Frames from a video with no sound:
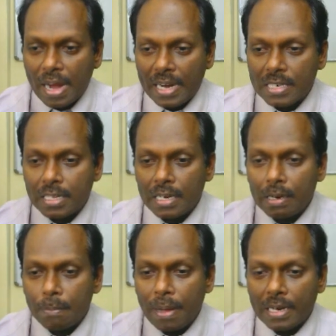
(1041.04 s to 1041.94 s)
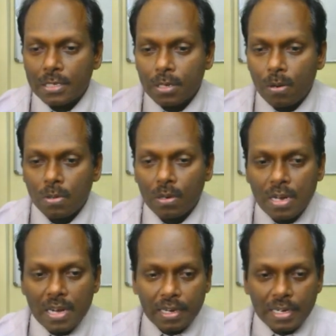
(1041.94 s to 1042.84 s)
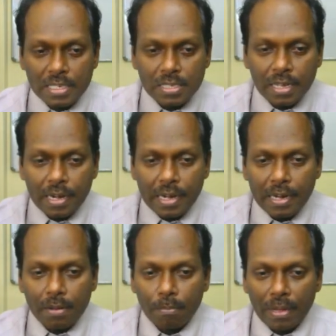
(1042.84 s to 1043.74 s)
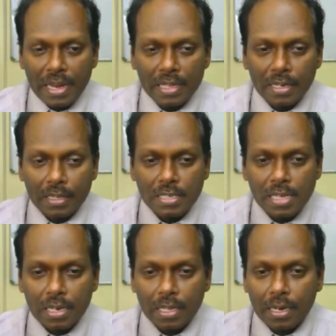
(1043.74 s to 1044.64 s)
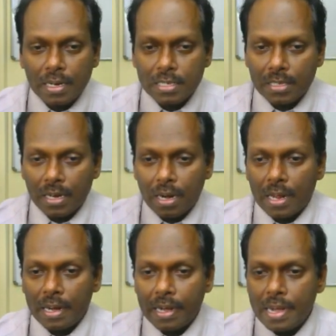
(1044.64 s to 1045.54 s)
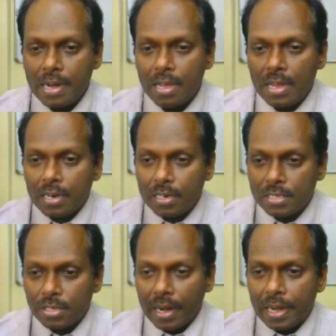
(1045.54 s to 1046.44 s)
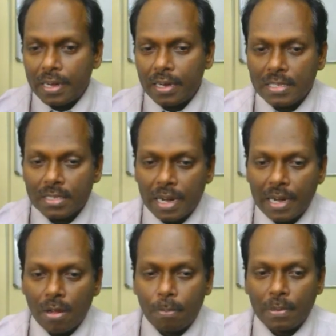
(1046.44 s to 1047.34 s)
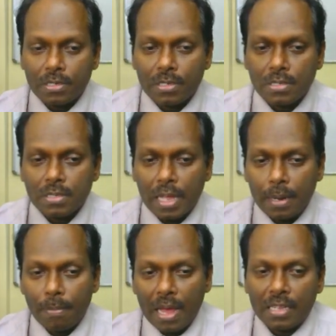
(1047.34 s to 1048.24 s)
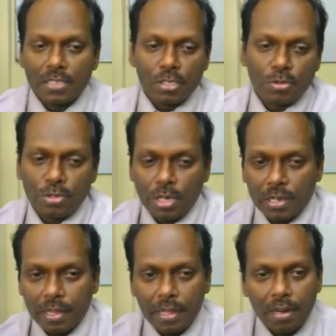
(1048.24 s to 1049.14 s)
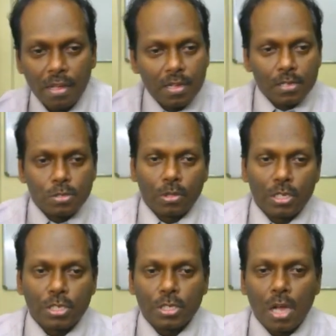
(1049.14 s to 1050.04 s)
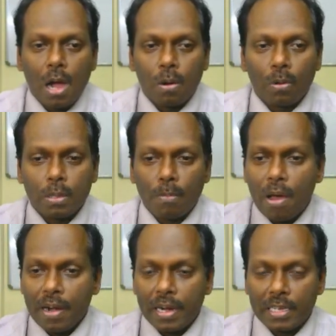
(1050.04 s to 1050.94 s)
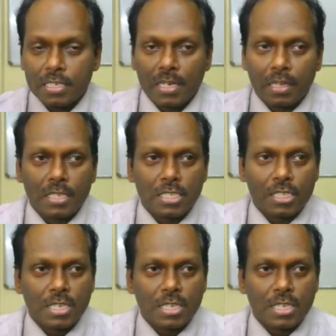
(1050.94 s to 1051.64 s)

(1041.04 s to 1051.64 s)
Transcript: packets in, packets out, disk read, many other things are there. Disk read, disk write operations, any balances which are there. So this is how the monitoring is done. This